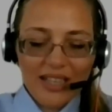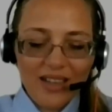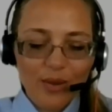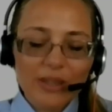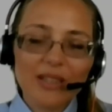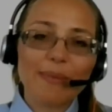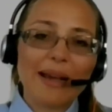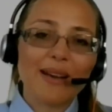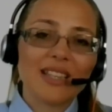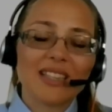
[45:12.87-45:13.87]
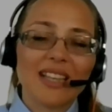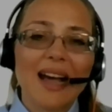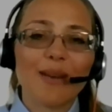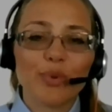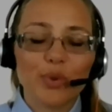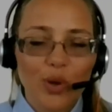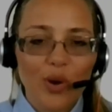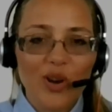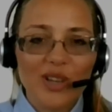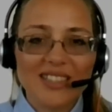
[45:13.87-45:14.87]
a little bit about the taboo
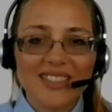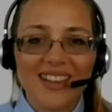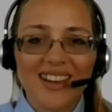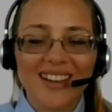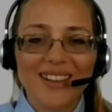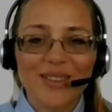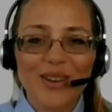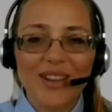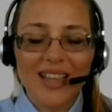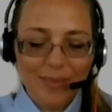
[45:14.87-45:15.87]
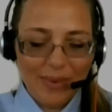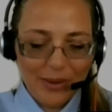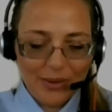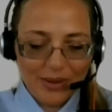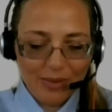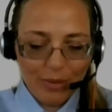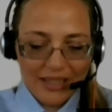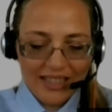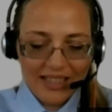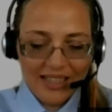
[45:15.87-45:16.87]
talks earlier, talking about
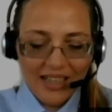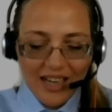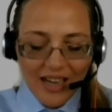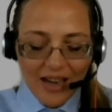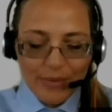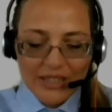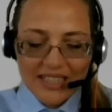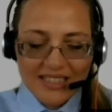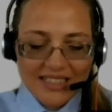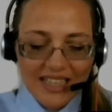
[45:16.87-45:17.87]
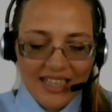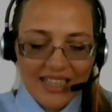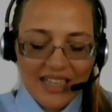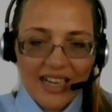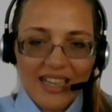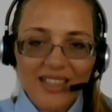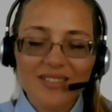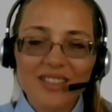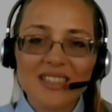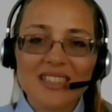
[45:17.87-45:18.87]
money, but is there any kind
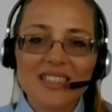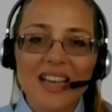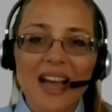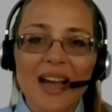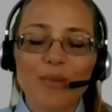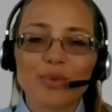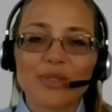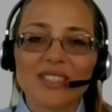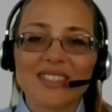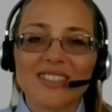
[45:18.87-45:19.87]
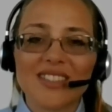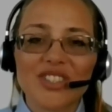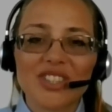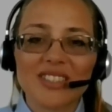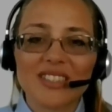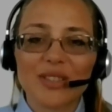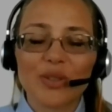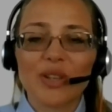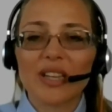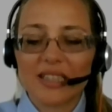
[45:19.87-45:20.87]
of a taboo discussions in
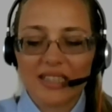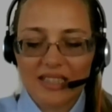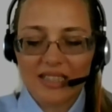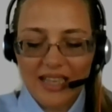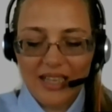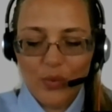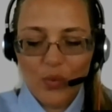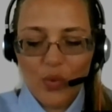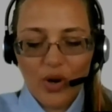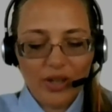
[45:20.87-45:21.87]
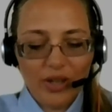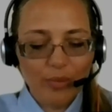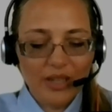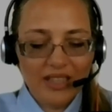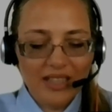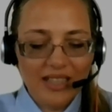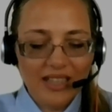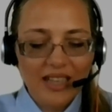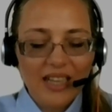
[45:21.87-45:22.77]
your country, like work, money,